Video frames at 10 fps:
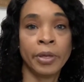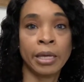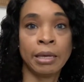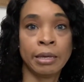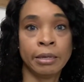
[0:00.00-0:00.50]

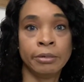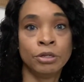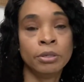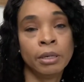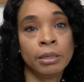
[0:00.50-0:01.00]

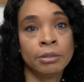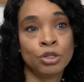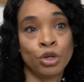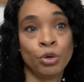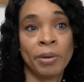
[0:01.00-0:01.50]

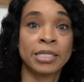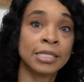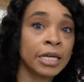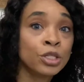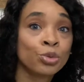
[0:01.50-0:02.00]
into my
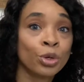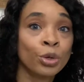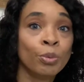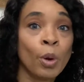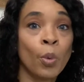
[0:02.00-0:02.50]
son's
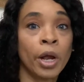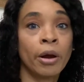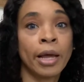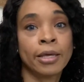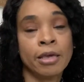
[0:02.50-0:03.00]
room where
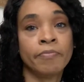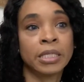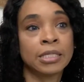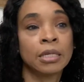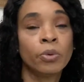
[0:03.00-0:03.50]
I keep my
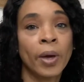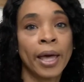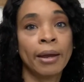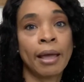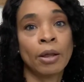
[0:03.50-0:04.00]

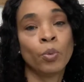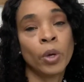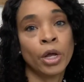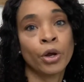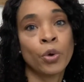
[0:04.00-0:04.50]
silhouette, and
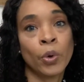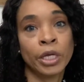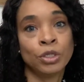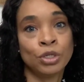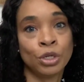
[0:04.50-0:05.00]
we are
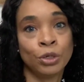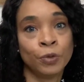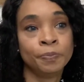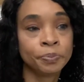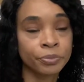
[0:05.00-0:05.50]
going
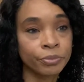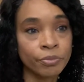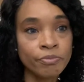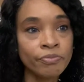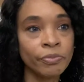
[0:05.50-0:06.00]
to
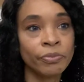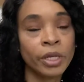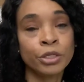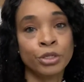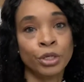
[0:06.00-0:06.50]

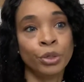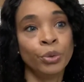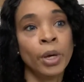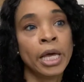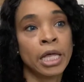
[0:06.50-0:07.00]

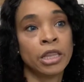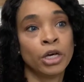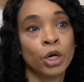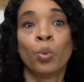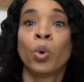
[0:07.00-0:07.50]
do
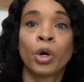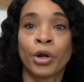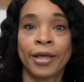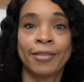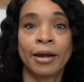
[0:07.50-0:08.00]
the
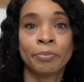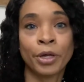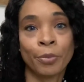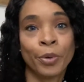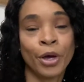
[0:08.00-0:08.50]
wording that I'm
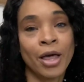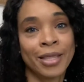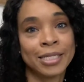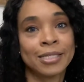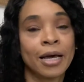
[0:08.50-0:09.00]
going to put on
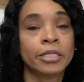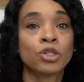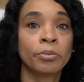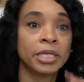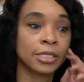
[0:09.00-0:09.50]
that sign. So
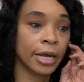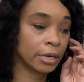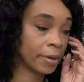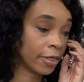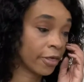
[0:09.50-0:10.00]
I'm excited
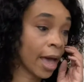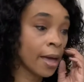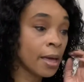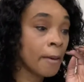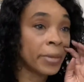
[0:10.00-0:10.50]
about that.
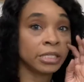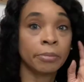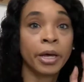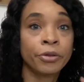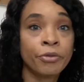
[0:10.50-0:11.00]
But some
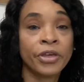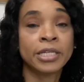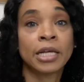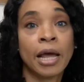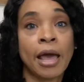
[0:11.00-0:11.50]
other things
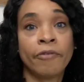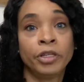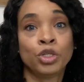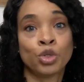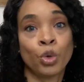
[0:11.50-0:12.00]
that I have in
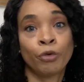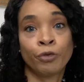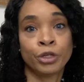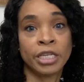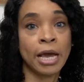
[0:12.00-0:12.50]
store for
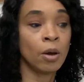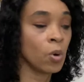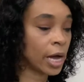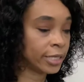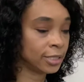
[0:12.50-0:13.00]

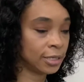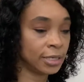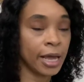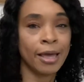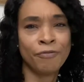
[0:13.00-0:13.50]
DIYs
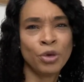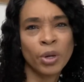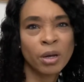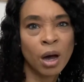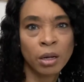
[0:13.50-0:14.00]
today, if you can
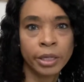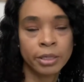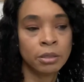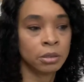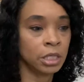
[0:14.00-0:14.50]
call
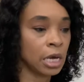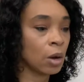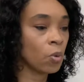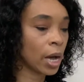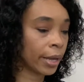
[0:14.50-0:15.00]
it
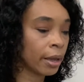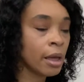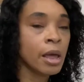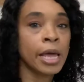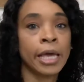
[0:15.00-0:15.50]
DIY,
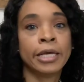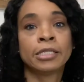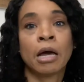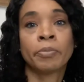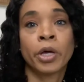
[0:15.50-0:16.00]
is
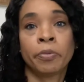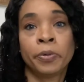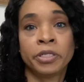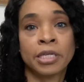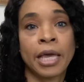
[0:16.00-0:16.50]
I'm going to
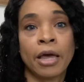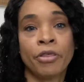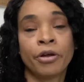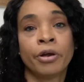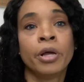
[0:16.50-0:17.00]
put
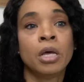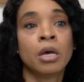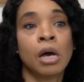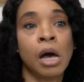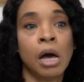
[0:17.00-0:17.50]
together
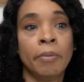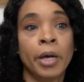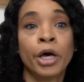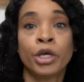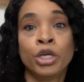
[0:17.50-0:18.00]

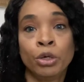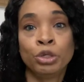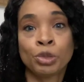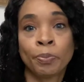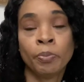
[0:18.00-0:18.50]
a
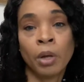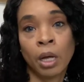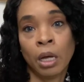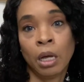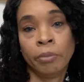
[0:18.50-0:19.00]
huge
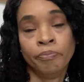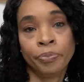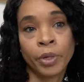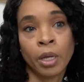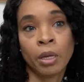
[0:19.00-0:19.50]
I'm
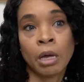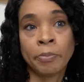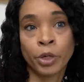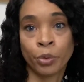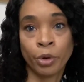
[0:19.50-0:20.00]

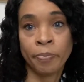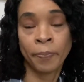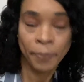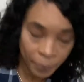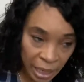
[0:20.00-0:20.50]
going to
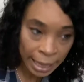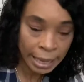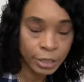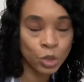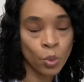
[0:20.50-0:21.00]

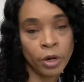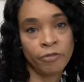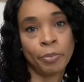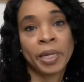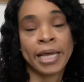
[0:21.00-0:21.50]
replant one of the
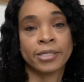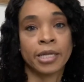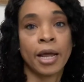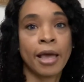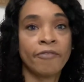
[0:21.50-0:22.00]
plants that
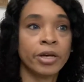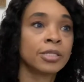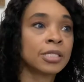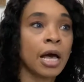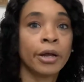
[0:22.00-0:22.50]
I have
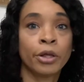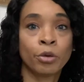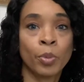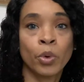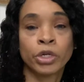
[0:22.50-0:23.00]
outside on the
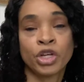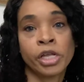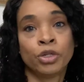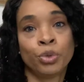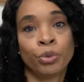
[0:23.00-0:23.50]
porch
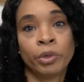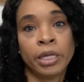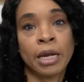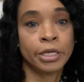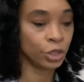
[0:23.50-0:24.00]
into a really
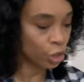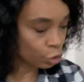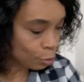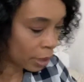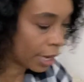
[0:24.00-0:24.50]
nice
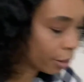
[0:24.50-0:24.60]
huge planter,